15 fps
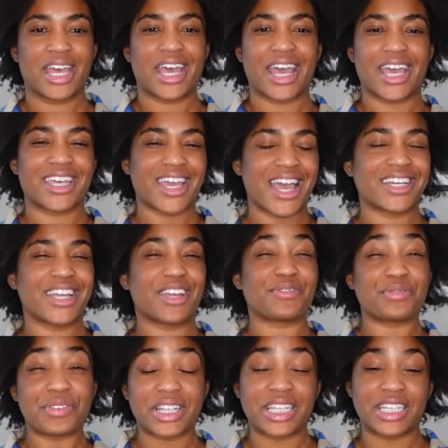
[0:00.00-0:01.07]
Again,
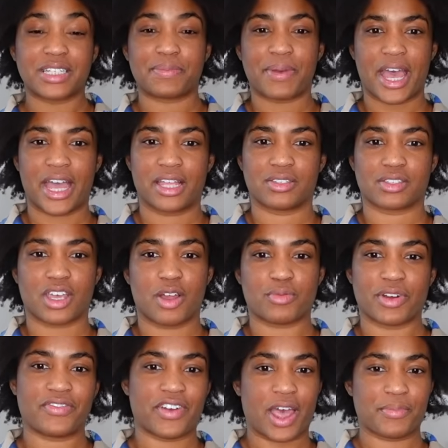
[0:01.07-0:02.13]
it really depends on
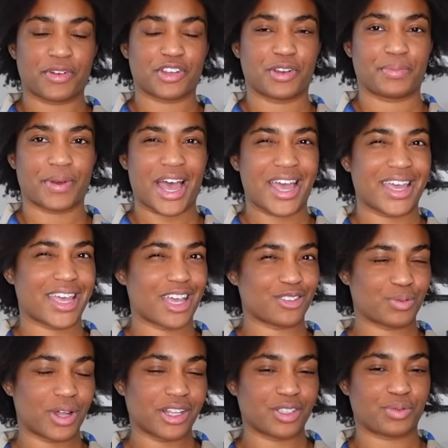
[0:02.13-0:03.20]
what fabric you're buying as
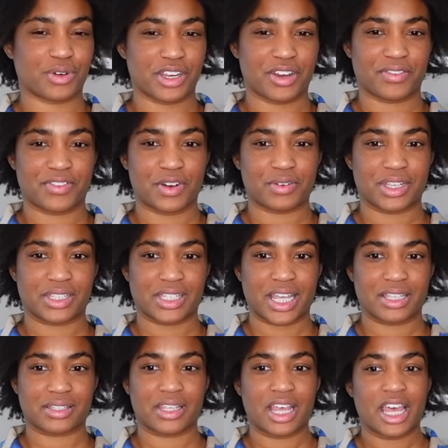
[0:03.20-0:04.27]
well as where your focus
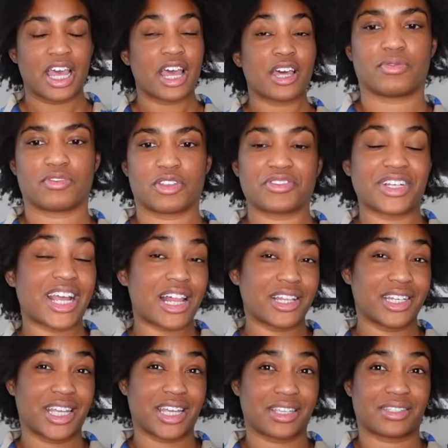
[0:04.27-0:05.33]
is. The
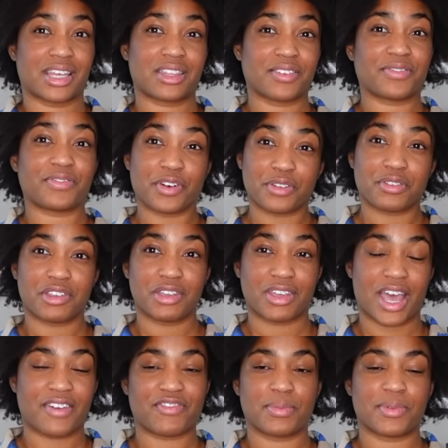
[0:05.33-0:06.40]
reality is that the further you
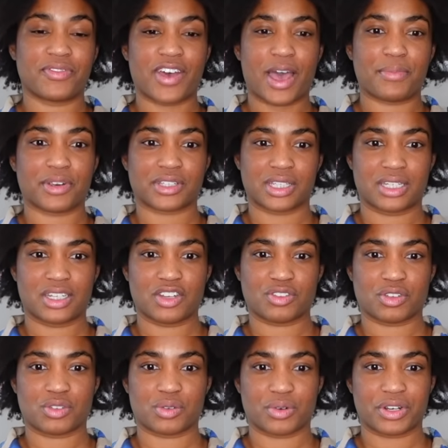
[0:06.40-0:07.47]
get from a fabric's
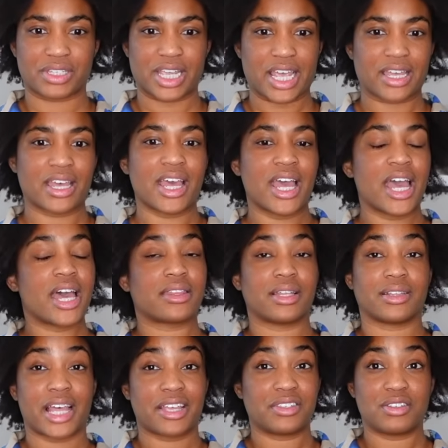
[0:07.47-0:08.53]
initial sourcing, the
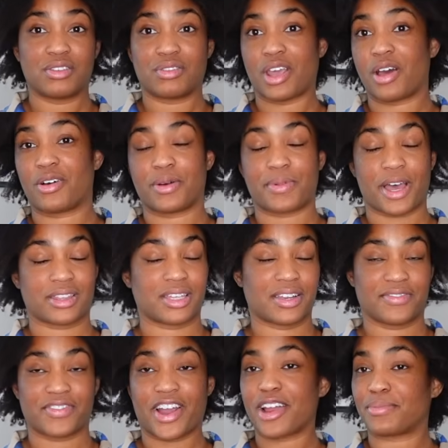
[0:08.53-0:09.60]
less you know about the
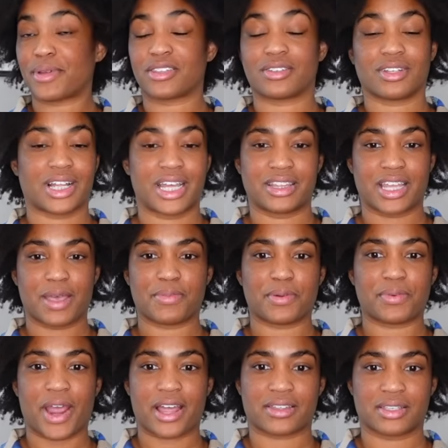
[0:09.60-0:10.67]
environmental and labor
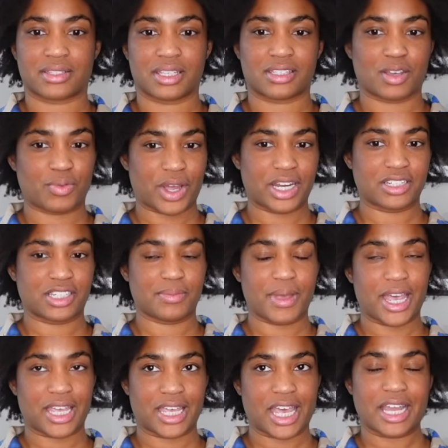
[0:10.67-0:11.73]
practices that went into
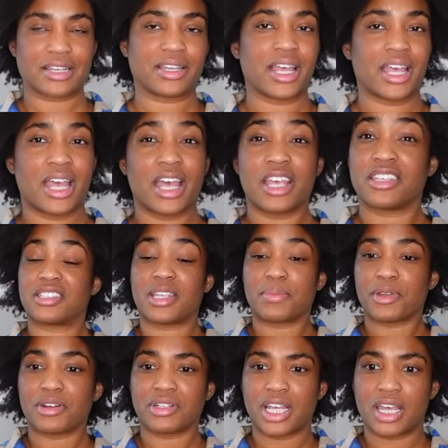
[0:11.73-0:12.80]
making it.
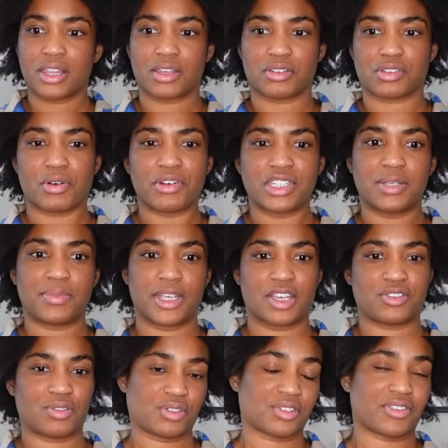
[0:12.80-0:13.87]
Similarly, there's going to be
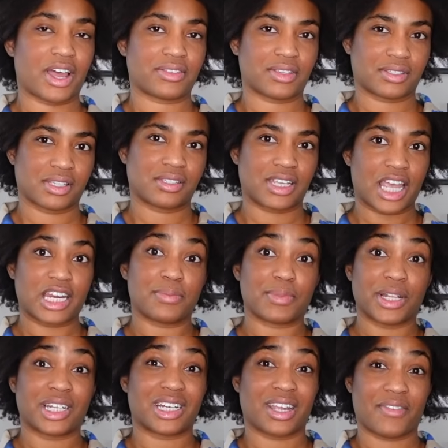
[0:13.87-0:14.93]
issues around the
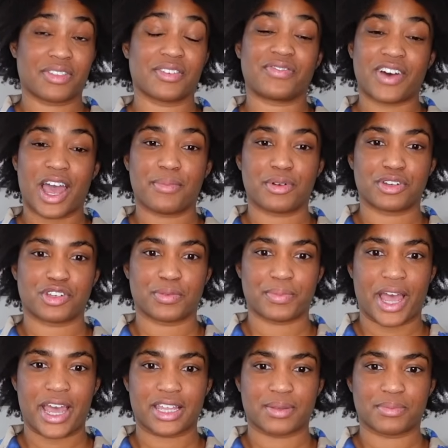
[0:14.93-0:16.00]
sustainability of the fibers you're
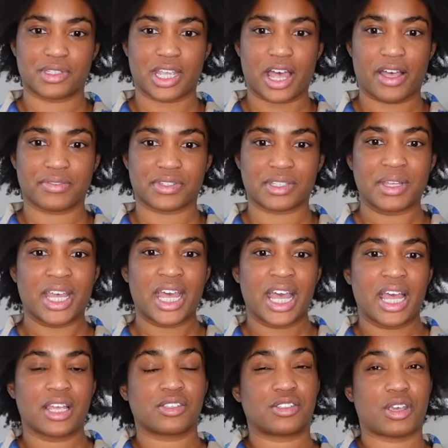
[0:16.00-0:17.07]
buying themselves.
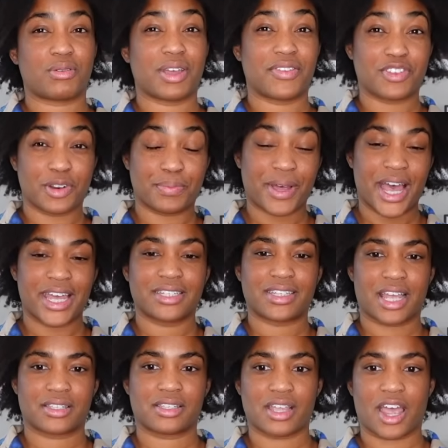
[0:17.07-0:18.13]
So if you're buying
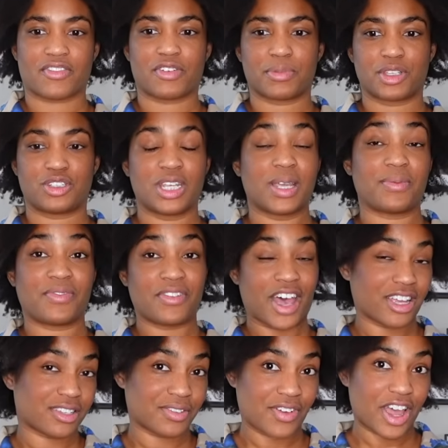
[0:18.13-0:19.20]
deadstock from a cheap
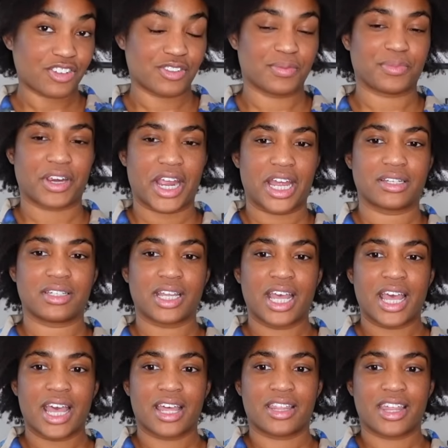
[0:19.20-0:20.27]
fast fashion brand,
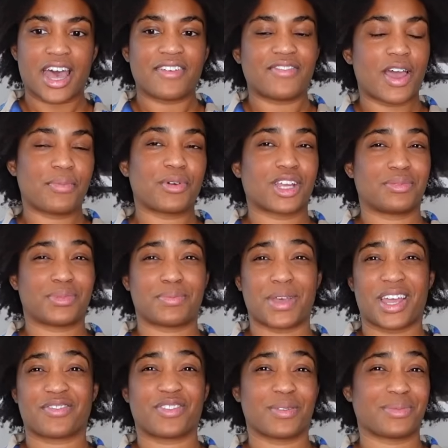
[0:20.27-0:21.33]
that fabric can be
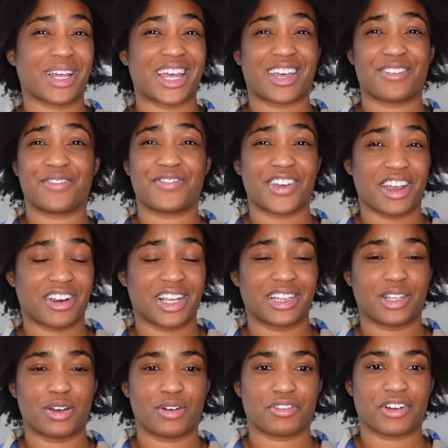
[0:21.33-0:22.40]
made from like a very
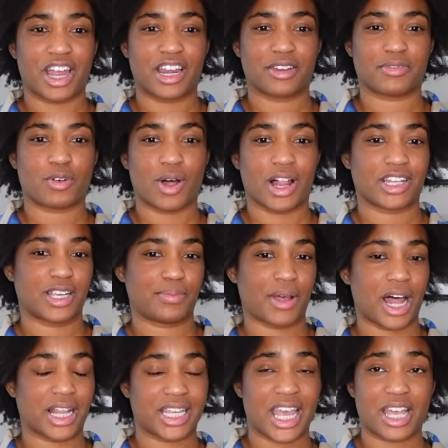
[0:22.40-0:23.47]
low grade quality
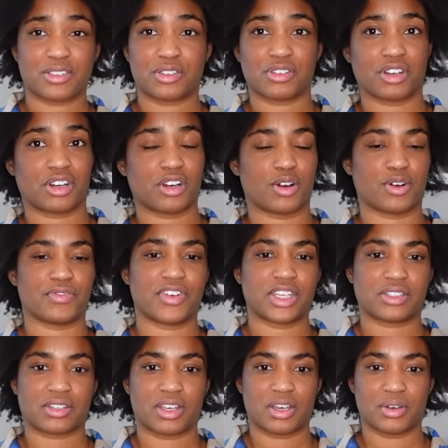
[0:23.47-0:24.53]
polyester or
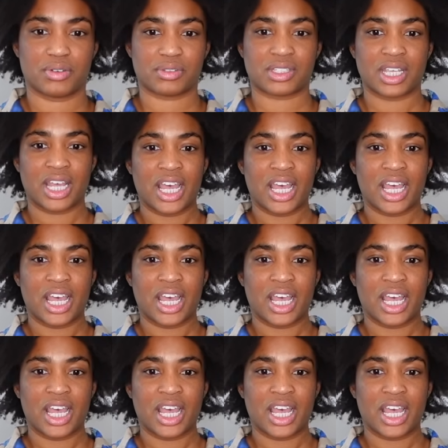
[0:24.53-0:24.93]
viscose.